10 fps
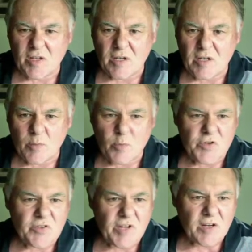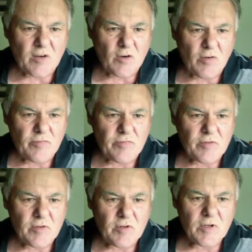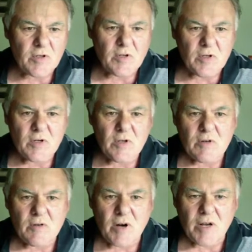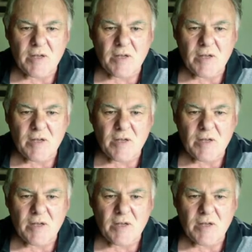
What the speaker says: and then we just take it off, right?